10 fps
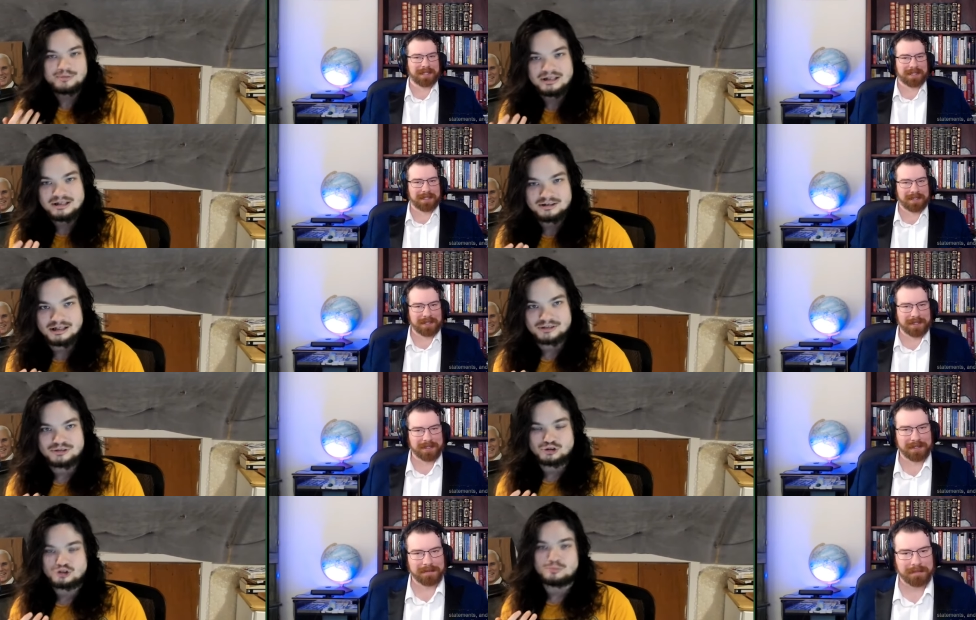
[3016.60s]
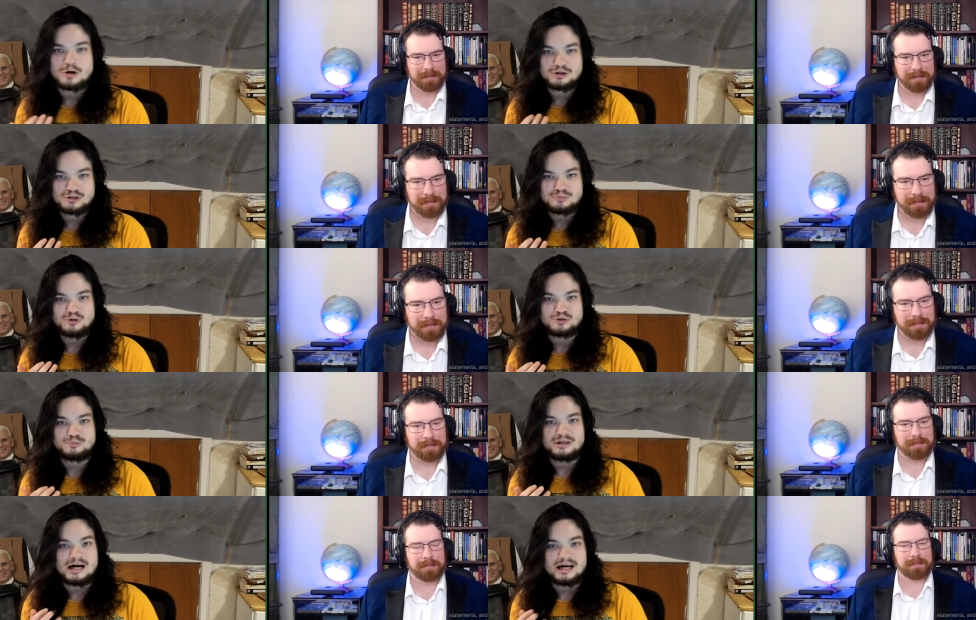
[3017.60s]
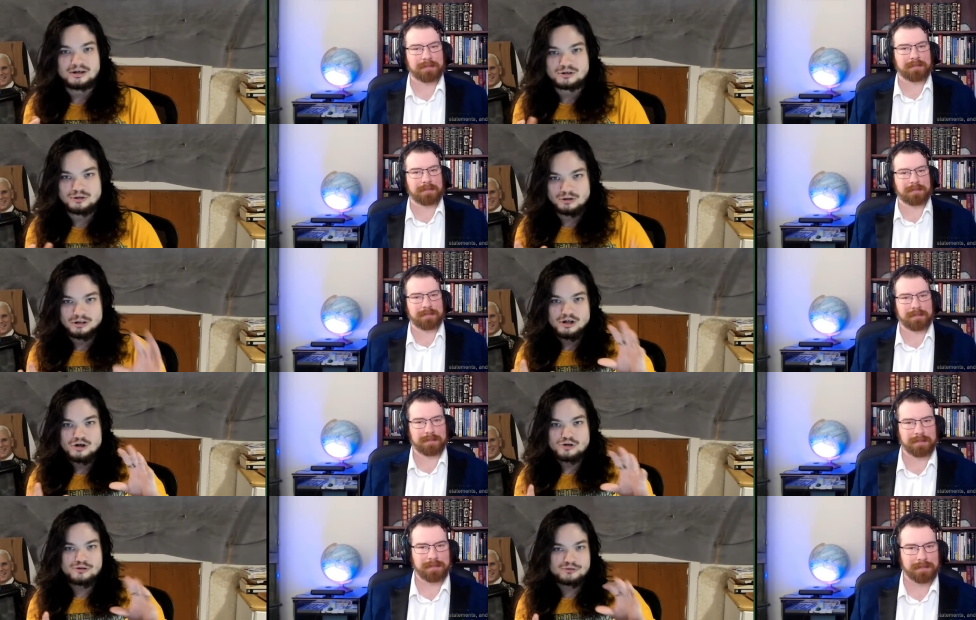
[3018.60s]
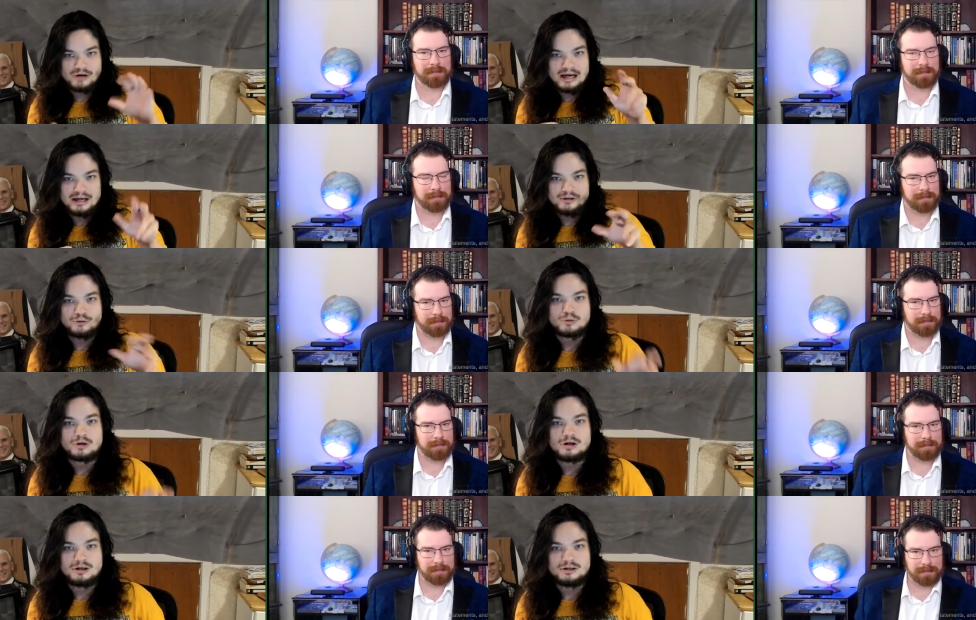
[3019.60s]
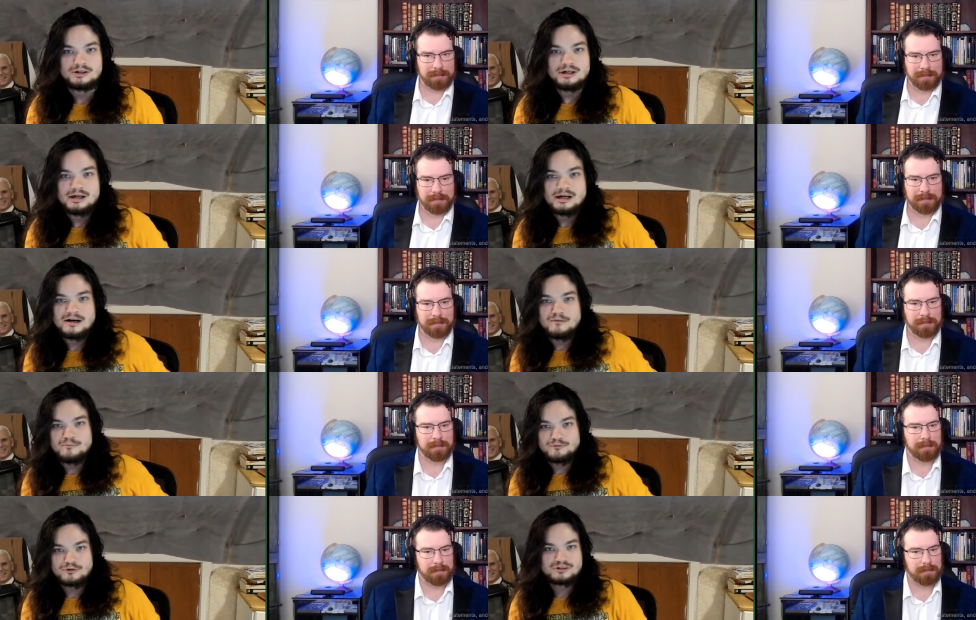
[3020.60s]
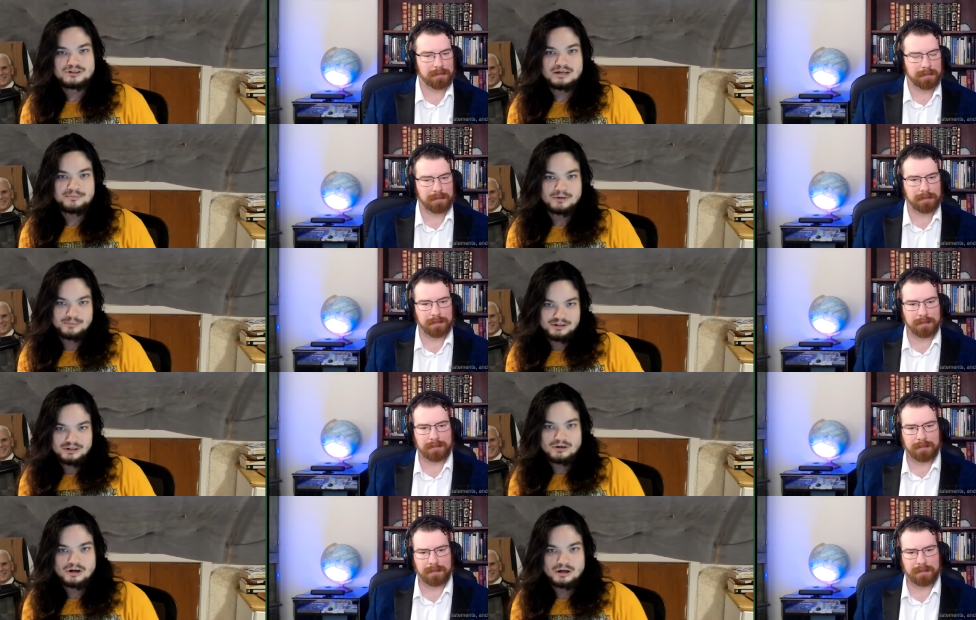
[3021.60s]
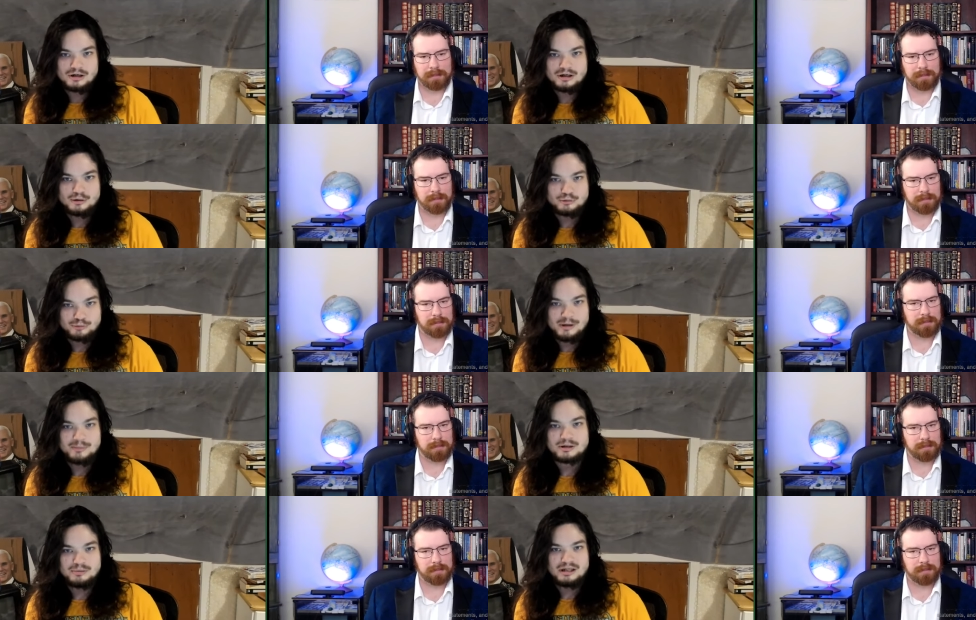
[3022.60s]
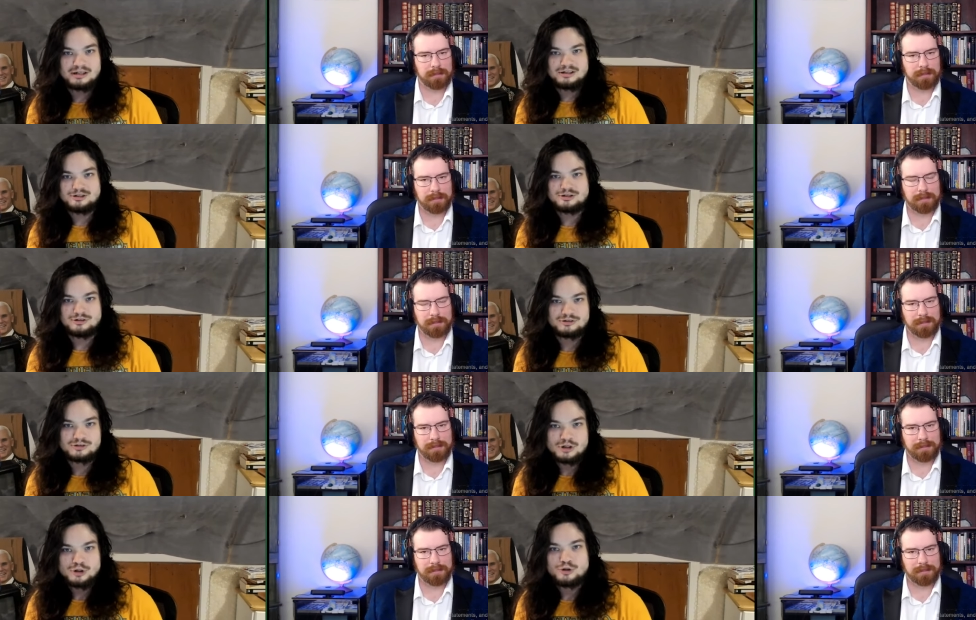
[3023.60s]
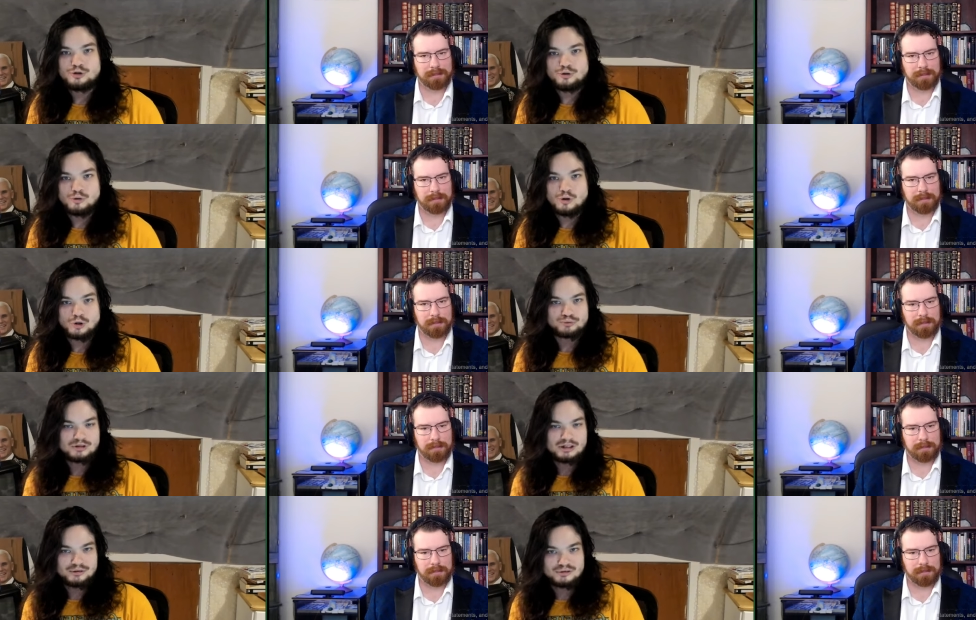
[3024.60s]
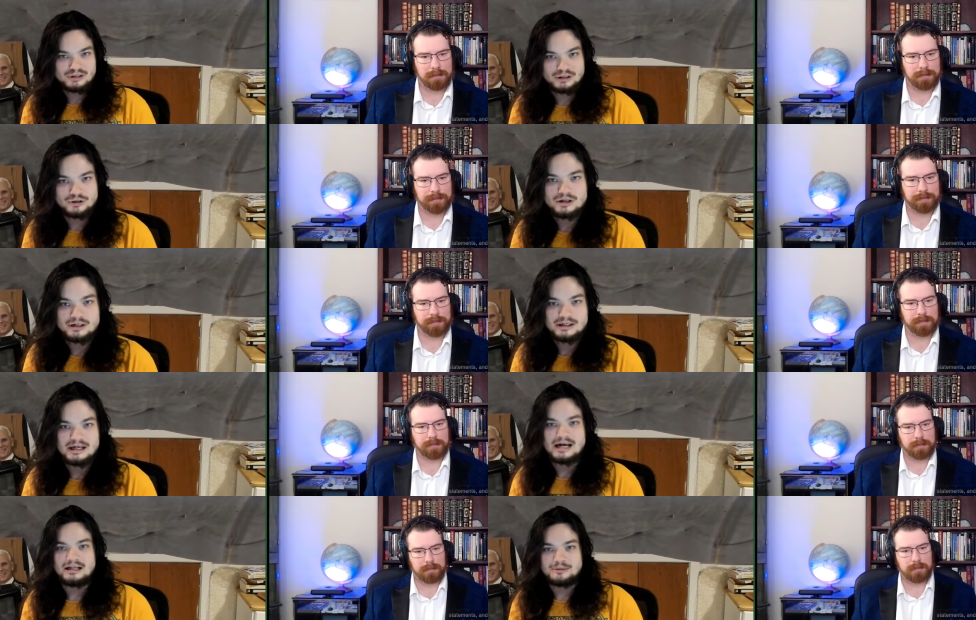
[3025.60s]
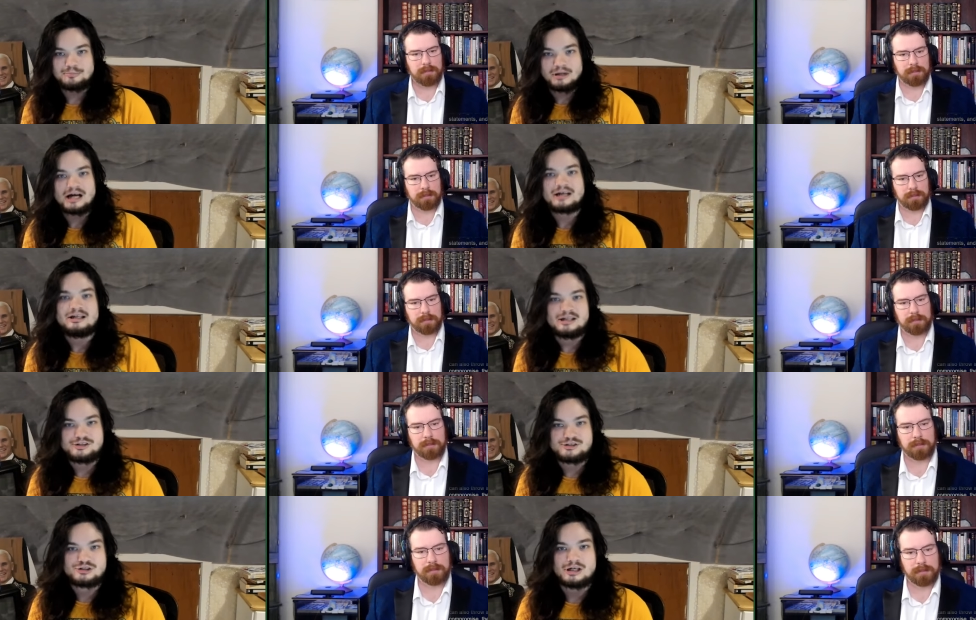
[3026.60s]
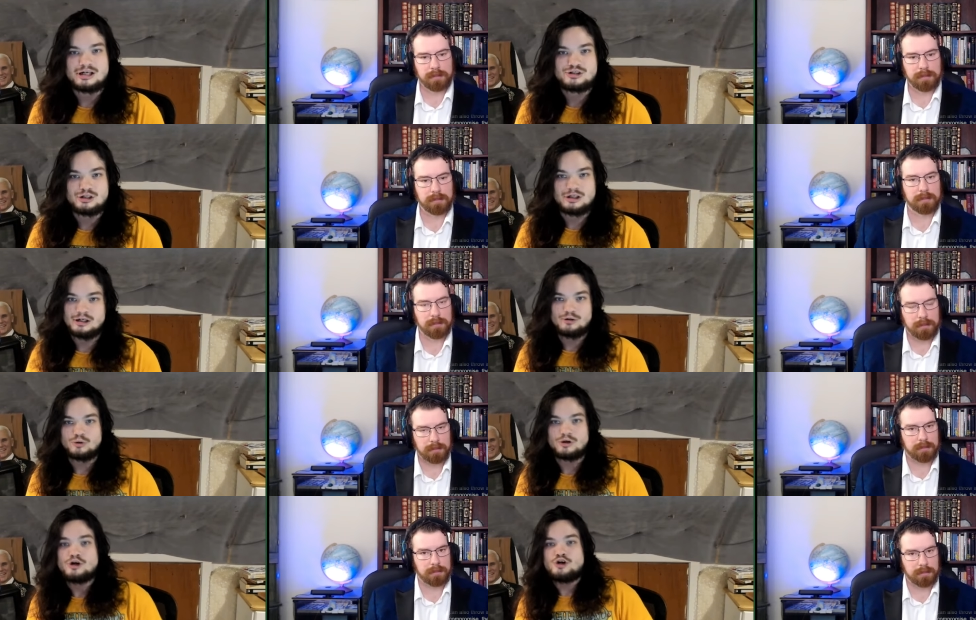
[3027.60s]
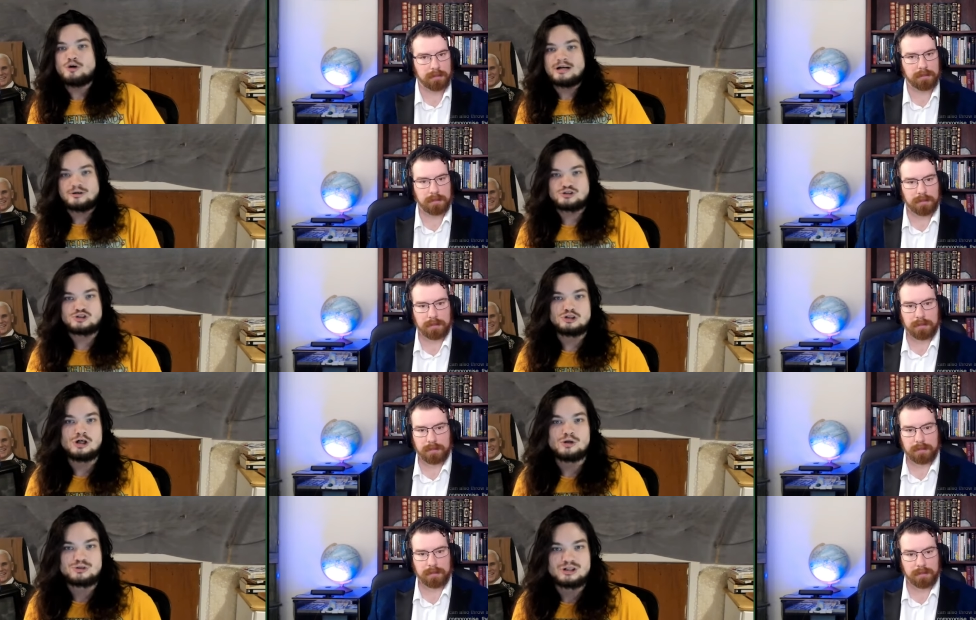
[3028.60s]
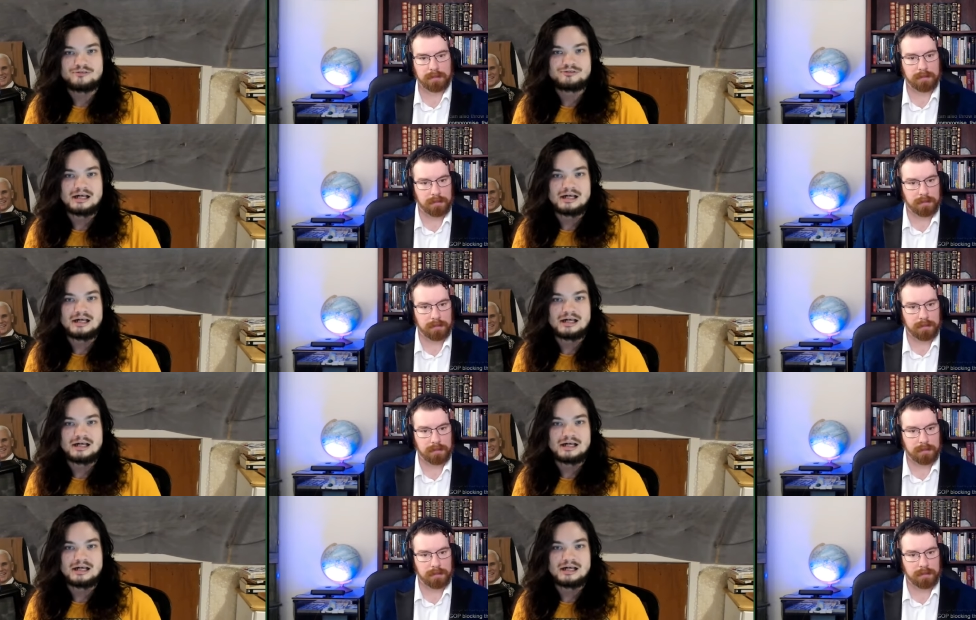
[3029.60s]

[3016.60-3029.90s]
Speaker 1: being like the smartest, most maniacal threat in the world. Um, for example, I mean, there are uh, Republican politicians who are really really good at like blocking legislation or knowing how to slow stuff